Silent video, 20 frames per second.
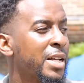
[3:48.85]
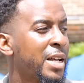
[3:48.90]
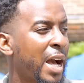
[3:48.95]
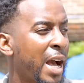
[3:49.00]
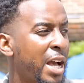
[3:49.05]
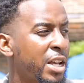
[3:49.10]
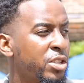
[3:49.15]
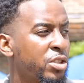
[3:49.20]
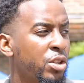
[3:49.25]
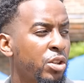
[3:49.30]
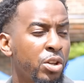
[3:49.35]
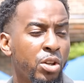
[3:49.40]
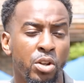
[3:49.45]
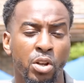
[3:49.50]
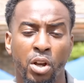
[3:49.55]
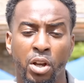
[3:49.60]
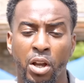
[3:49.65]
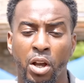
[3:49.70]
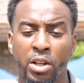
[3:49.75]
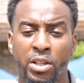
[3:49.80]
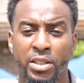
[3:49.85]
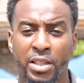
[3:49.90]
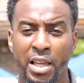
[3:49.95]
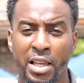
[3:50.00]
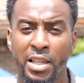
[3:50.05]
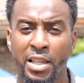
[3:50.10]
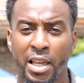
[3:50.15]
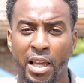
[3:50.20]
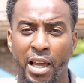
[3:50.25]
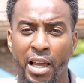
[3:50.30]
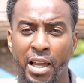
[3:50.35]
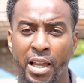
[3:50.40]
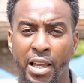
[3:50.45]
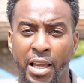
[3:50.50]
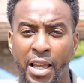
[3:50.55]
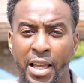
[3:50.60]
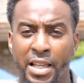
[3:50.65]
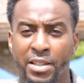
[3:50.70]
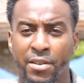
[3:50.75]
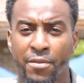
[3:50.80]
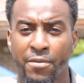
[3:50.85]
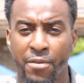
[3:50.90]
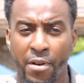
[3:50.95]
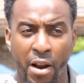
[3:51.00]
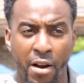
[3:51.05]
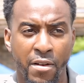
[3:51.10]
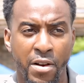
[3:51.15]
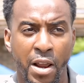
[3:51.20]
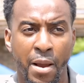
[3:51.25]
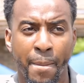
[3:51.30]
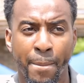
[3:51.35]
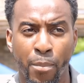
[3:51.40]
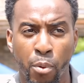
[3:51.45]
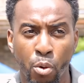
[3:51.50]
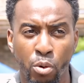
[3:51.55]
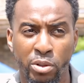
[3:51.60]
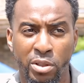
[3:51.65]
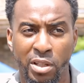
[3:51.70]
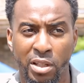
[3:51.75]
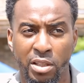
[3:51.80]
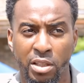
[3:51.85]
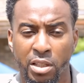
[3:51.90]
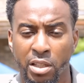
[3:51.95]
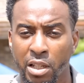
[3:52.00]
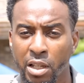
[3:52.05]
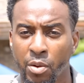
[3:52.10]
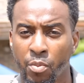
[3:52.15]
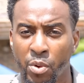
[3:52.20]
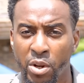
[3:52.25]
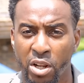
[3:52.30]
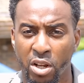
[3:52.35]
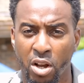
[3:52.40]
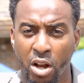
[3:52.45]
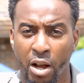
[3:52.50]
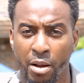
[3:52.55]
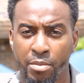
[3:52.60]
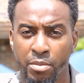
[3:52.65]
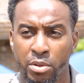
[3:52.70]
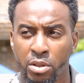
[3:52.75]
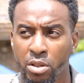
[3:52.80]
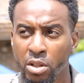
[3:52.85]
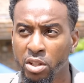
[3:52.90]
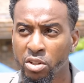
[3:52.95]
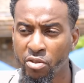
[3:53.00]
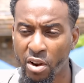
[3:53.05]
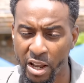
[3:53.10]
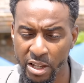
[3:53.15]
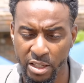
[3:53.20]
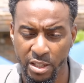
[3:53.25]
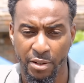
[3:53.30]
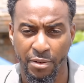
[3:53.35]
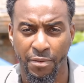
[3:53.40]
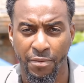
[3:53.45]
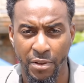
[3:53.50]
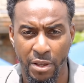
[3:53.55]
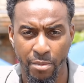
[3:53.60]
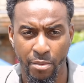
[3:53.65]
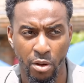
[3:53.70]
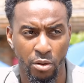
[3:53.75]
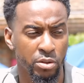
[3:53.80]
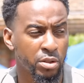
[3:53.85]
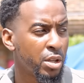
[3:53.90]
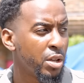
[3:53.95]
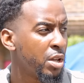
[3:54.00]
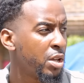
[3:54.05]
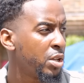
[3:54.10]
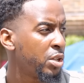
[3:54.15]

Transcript: Guys, skincare is very important when it comes to attracting females.